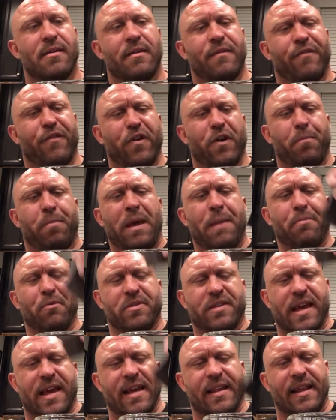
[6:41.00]
And for you people
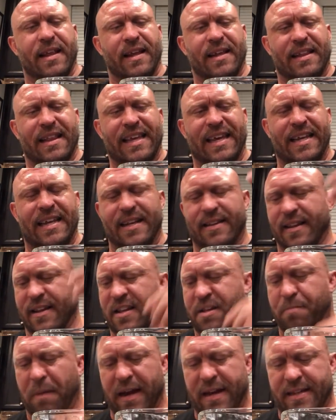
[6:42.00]
saying that like the eating the
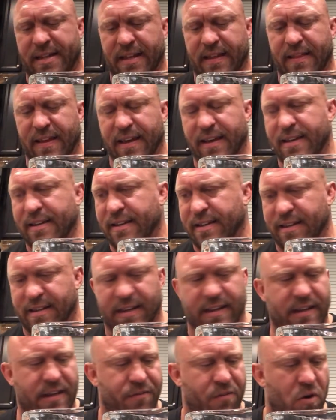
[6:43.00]
spicy things is
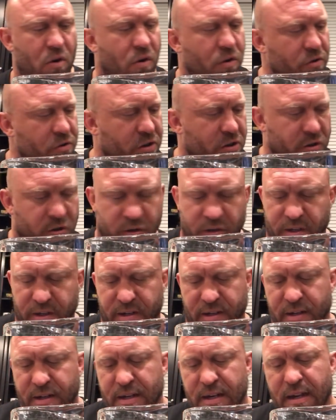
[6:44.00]
going to give you ulcers
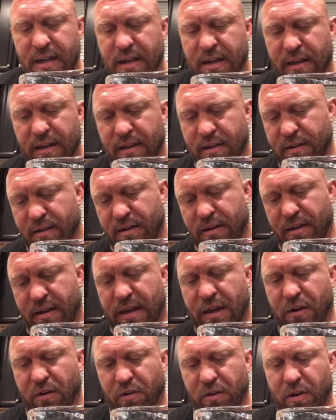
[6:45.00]
and
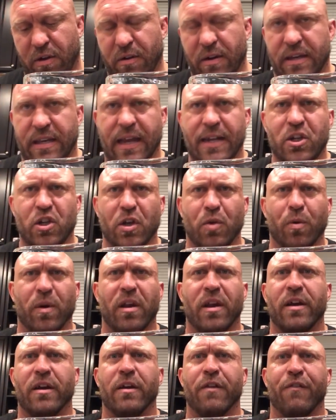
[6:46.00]
kill you, it's actually
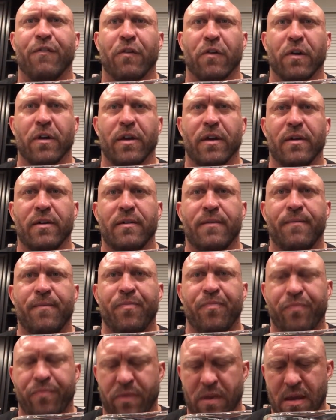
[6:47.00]
really good for you.
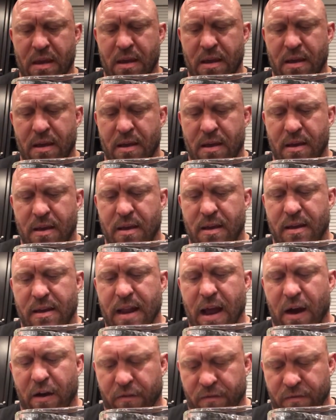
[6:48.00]

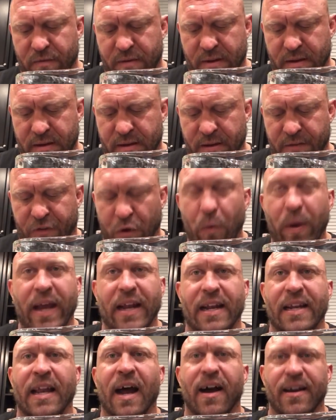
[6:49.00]
Now, if you
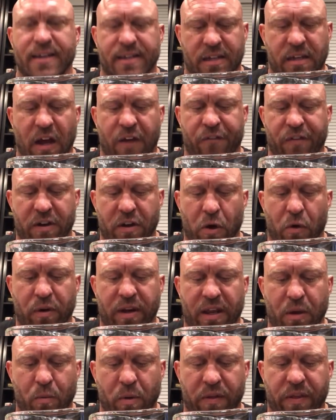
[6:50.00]
eat a ton of stuff and don't
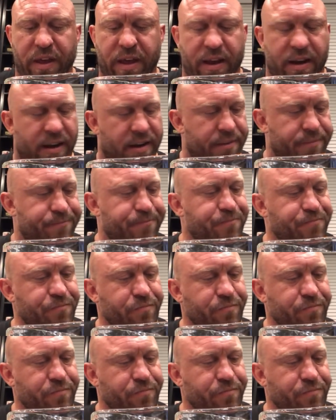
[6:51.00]
eat with it, and